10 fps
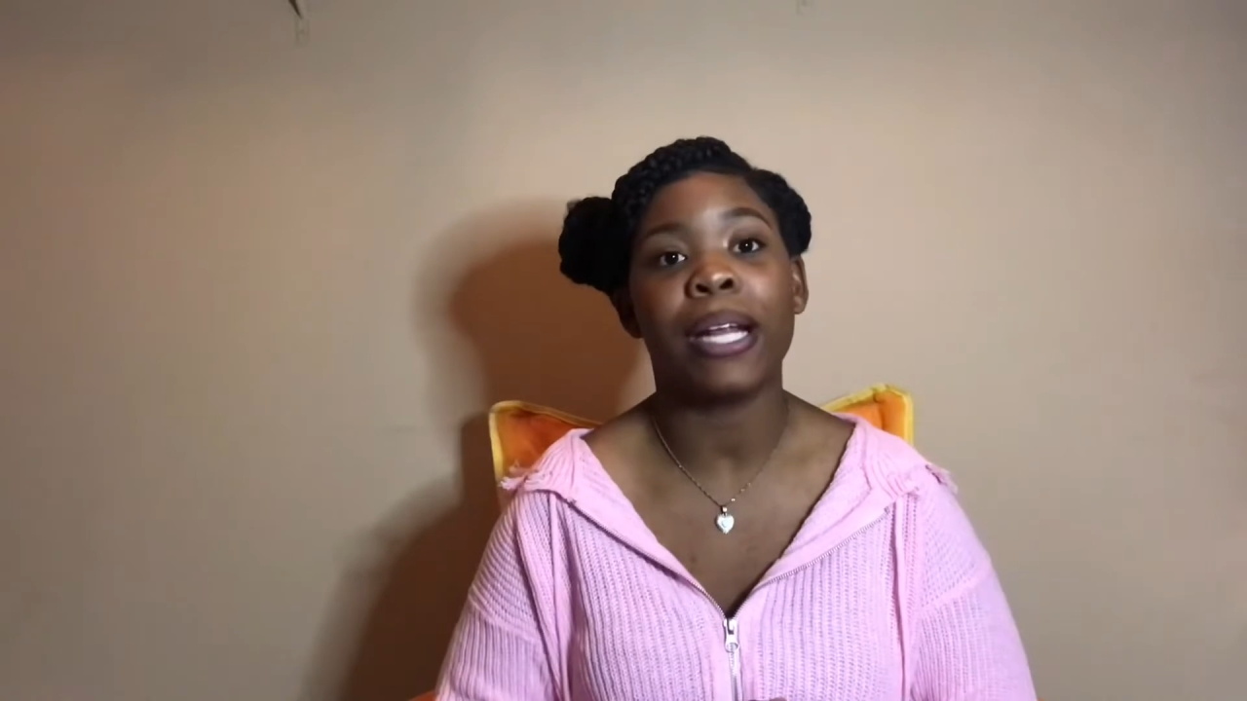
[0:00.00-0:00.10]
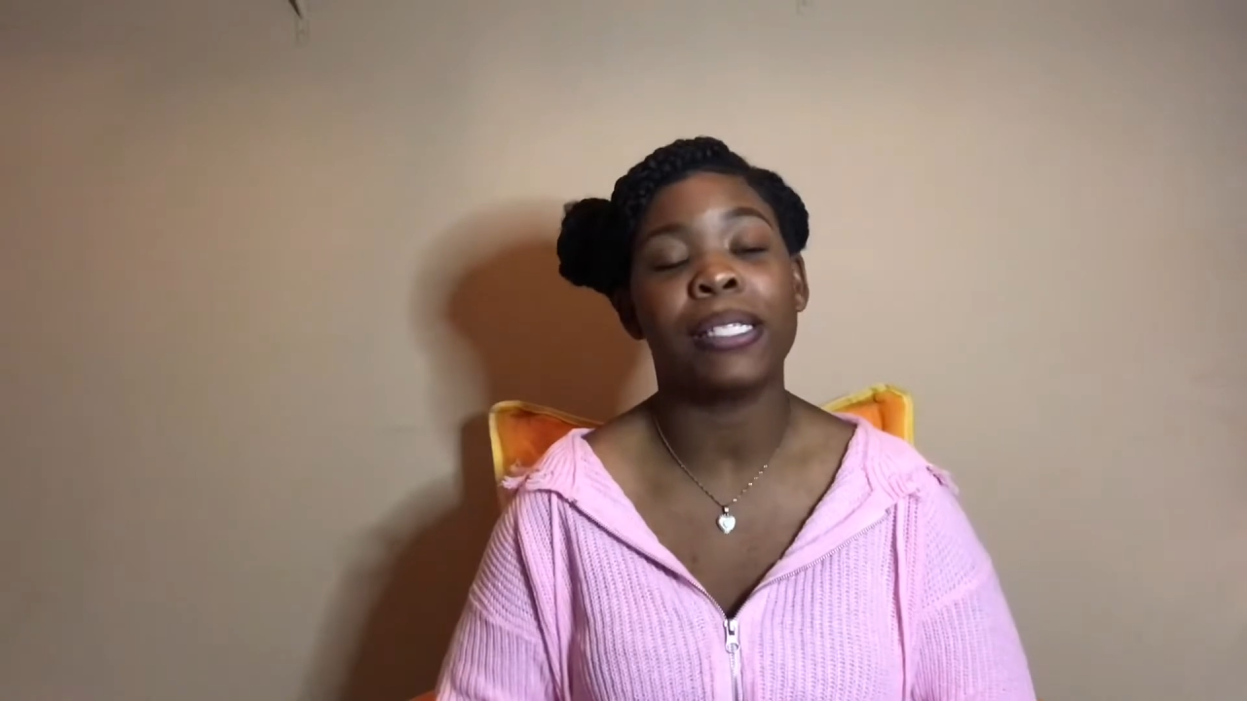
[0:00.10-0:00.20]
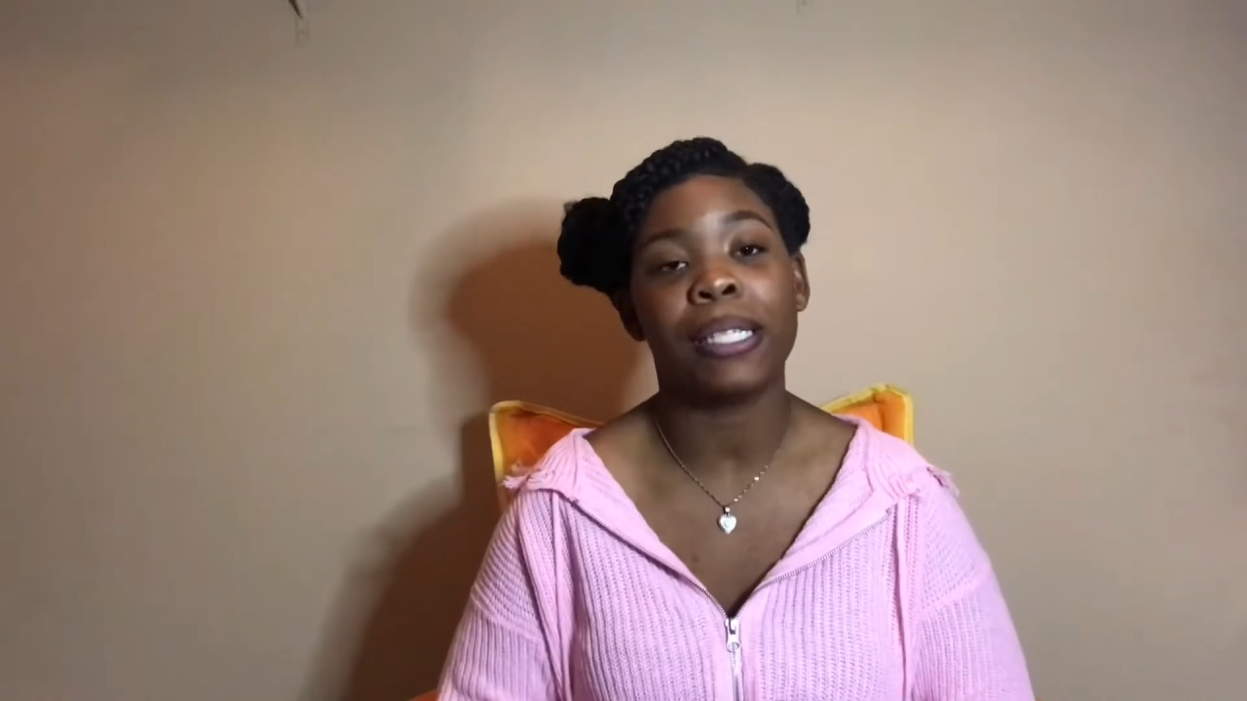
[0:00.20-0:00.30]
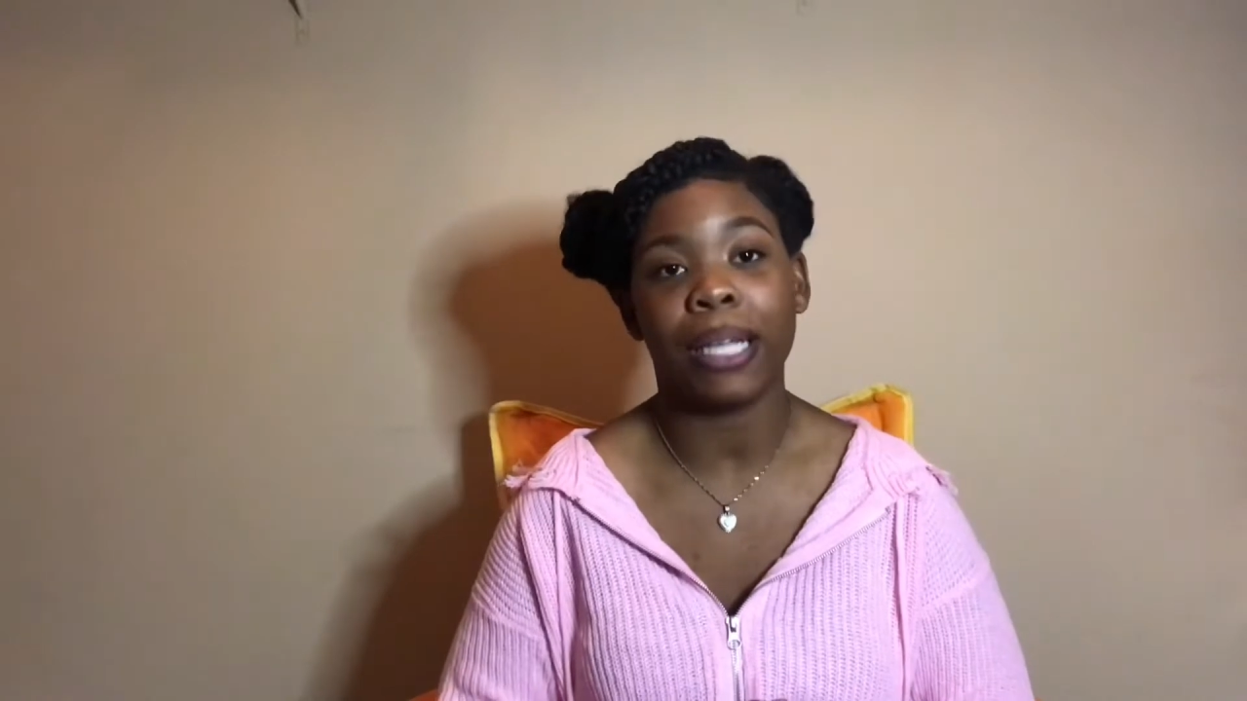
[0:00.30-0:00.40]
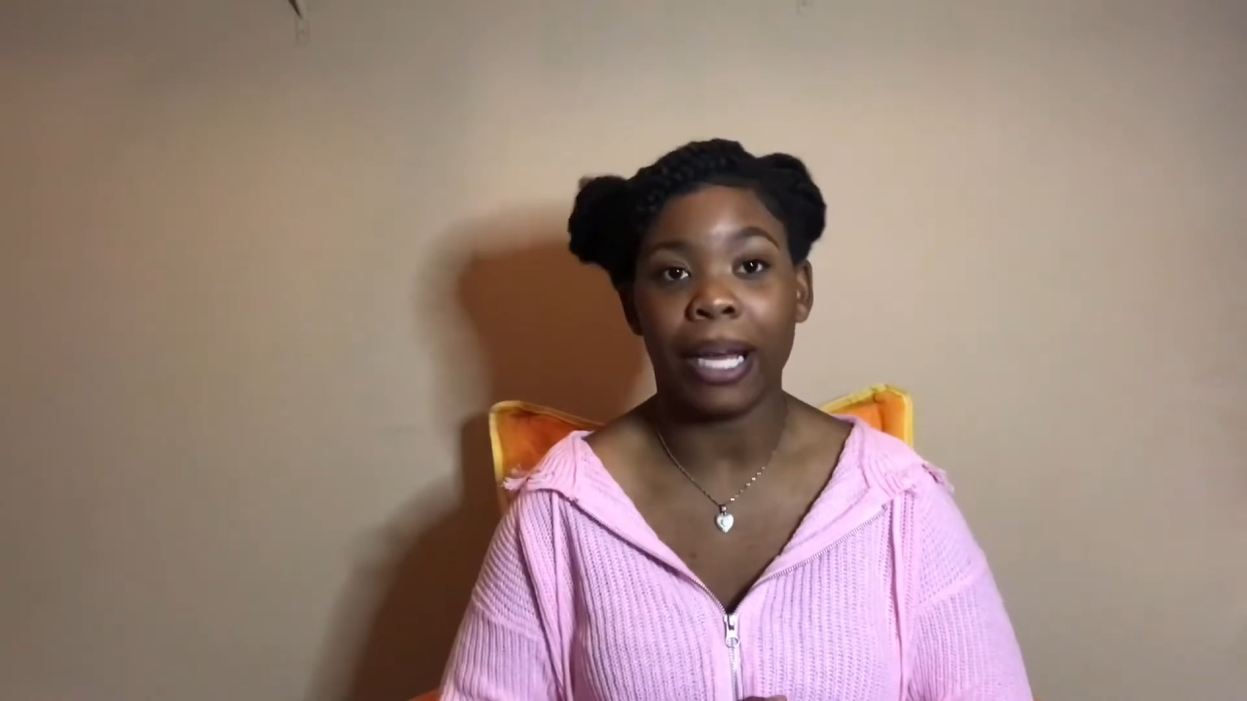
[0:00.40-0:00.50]
and
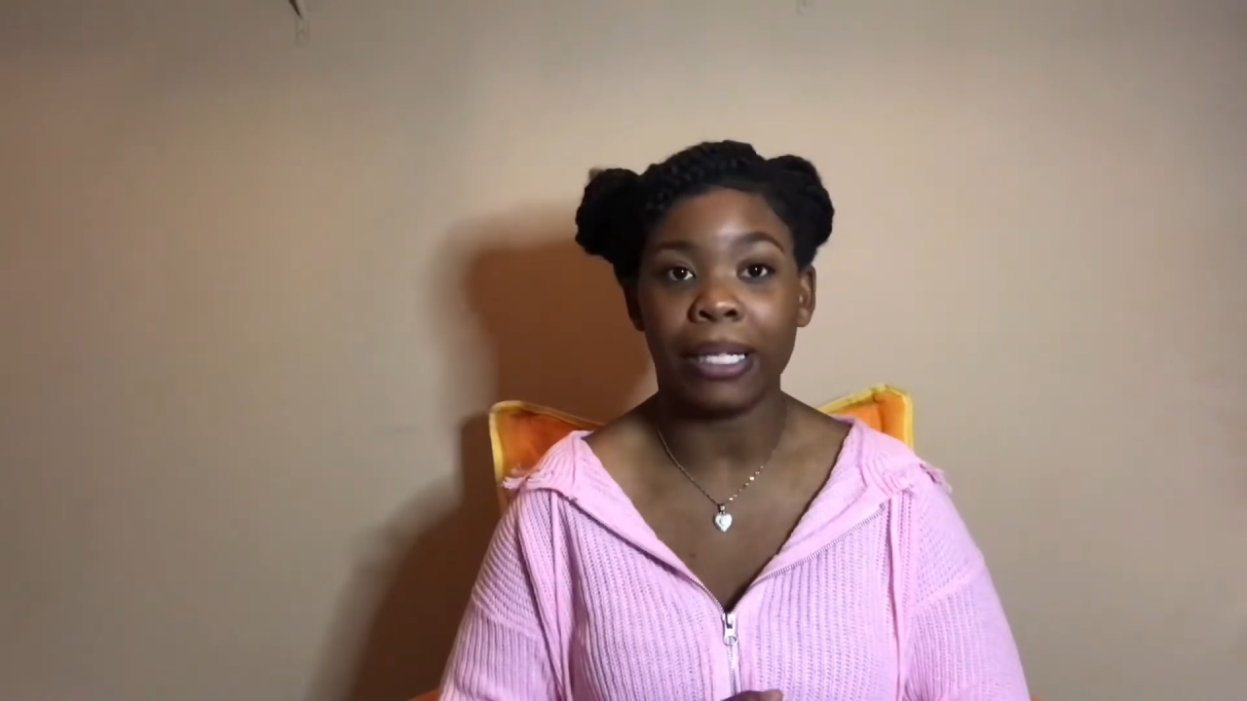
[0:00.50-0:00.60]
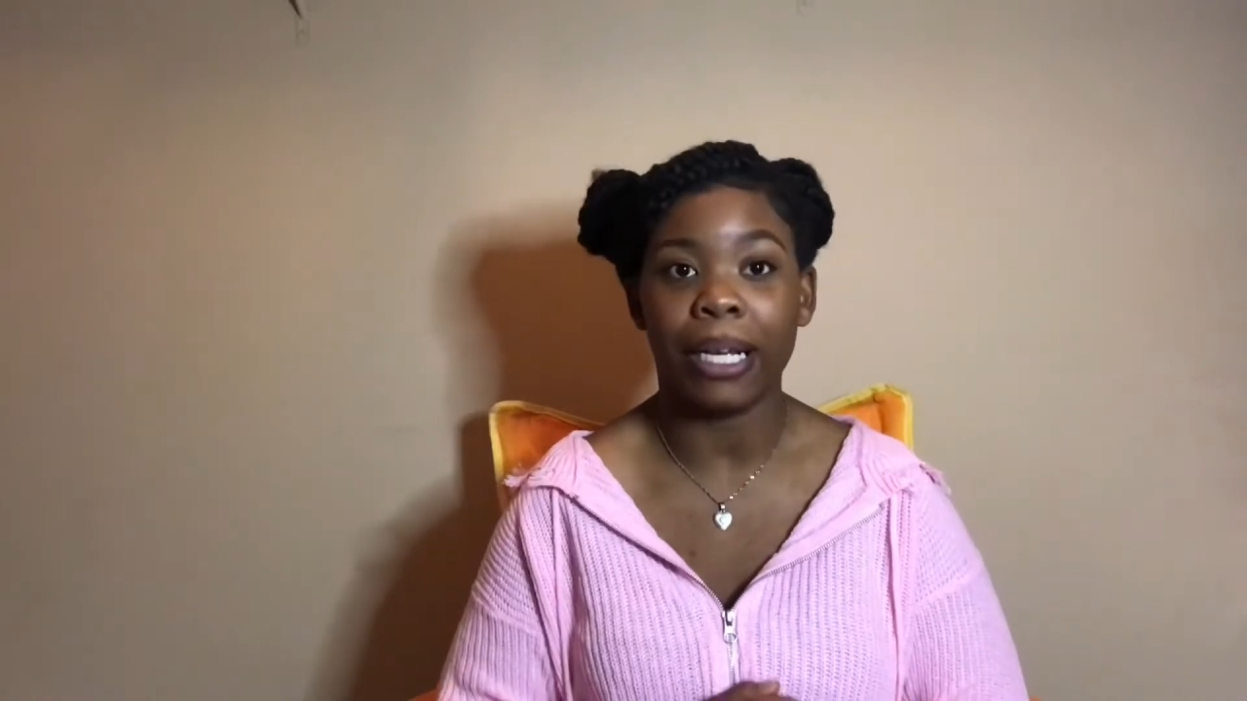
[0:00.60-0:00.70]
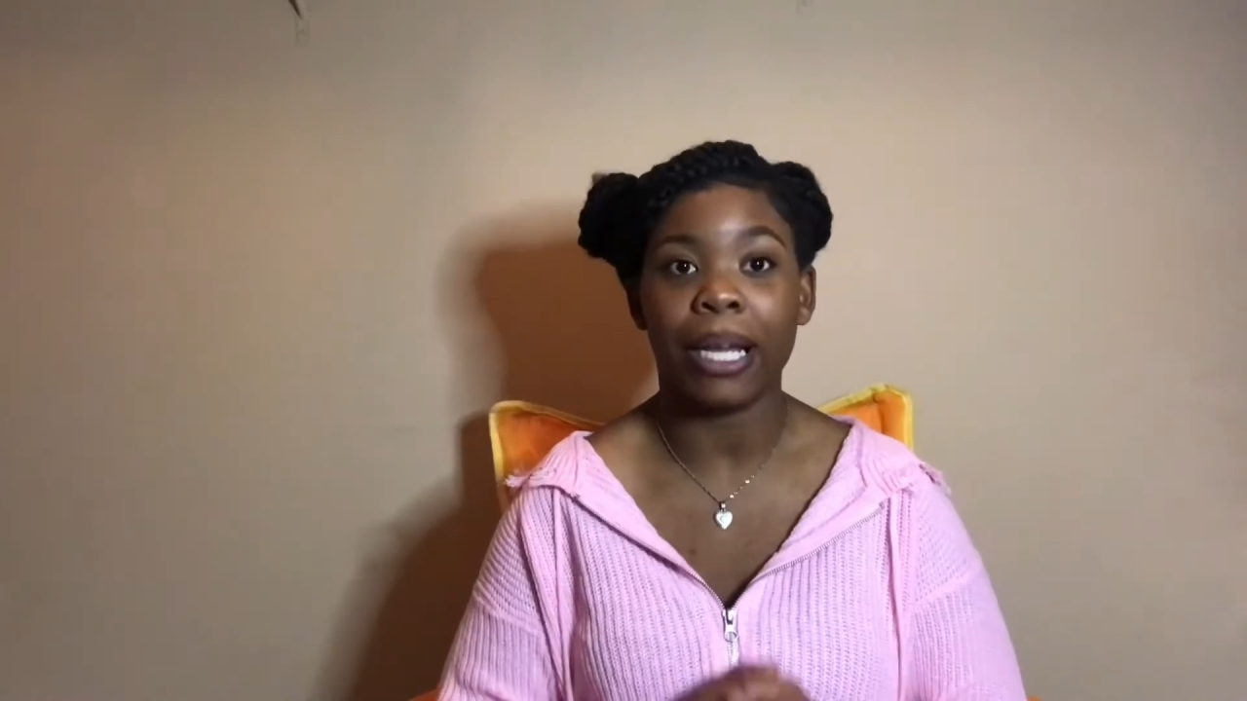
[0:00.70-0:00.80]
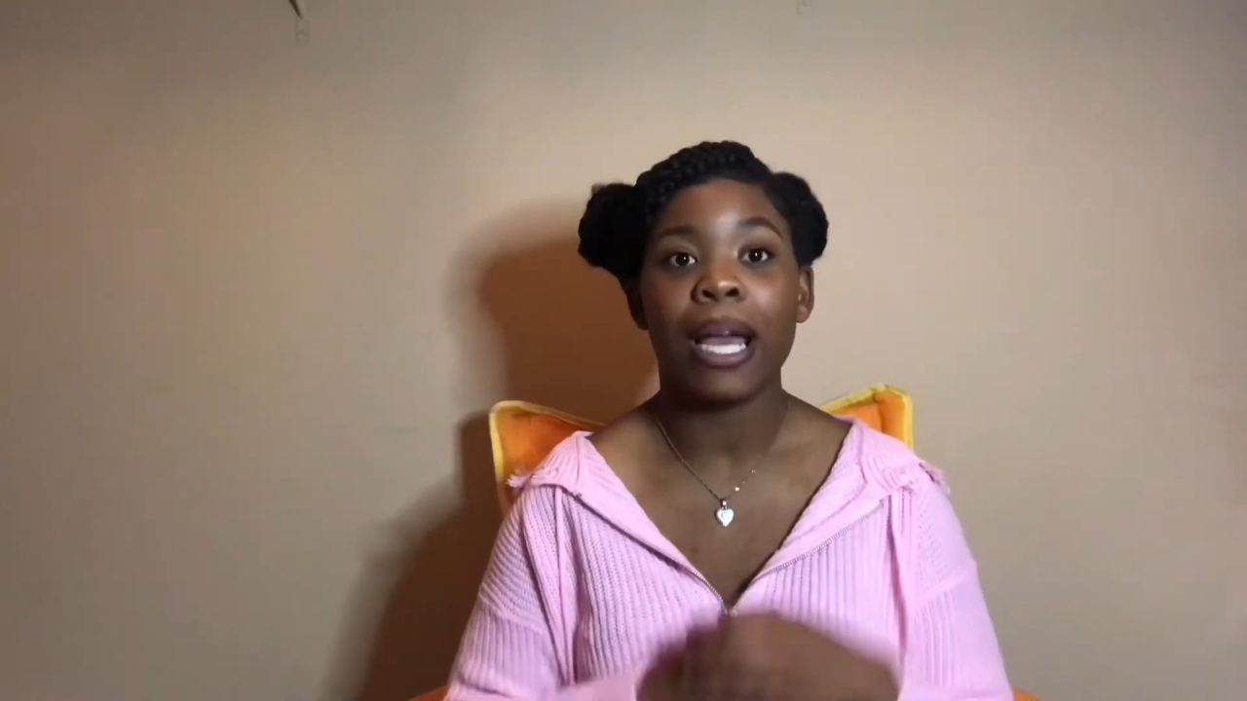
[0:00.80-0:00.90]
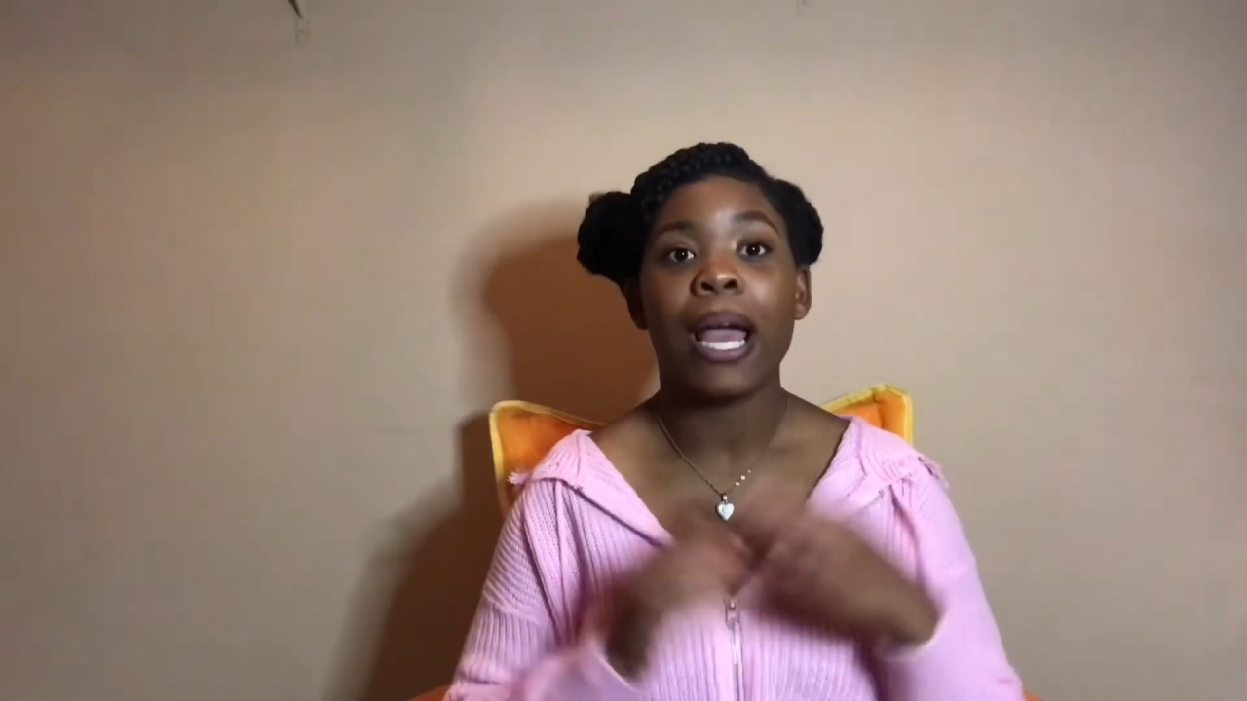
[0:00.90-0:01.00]
select it.